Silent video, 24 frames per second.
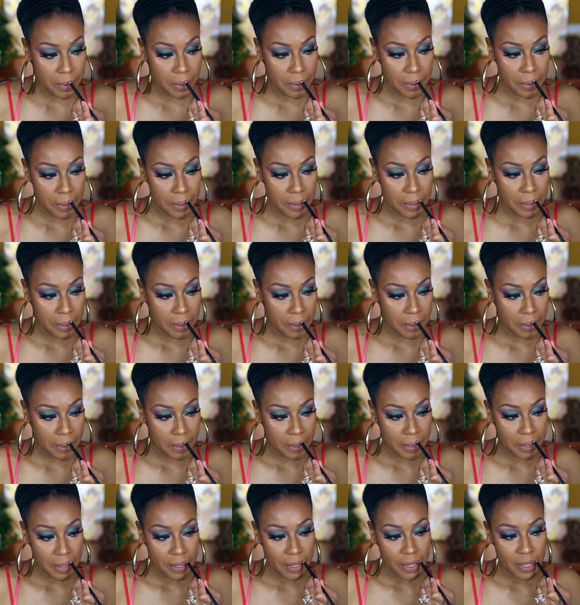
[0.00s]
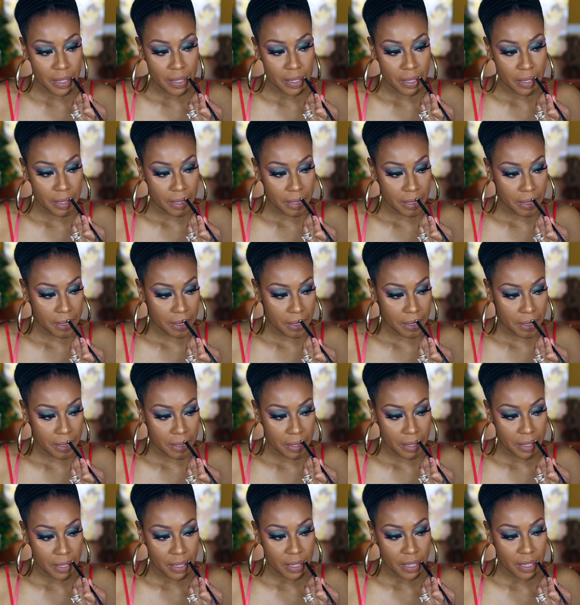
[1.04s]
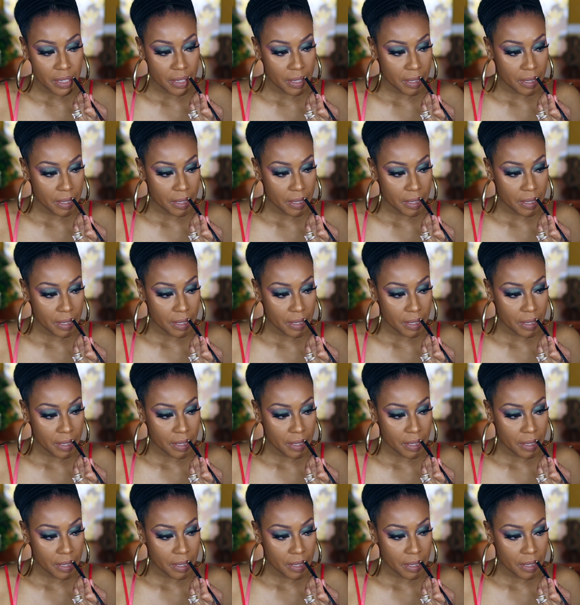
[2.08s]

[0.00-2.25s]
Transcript: Nobody speaks.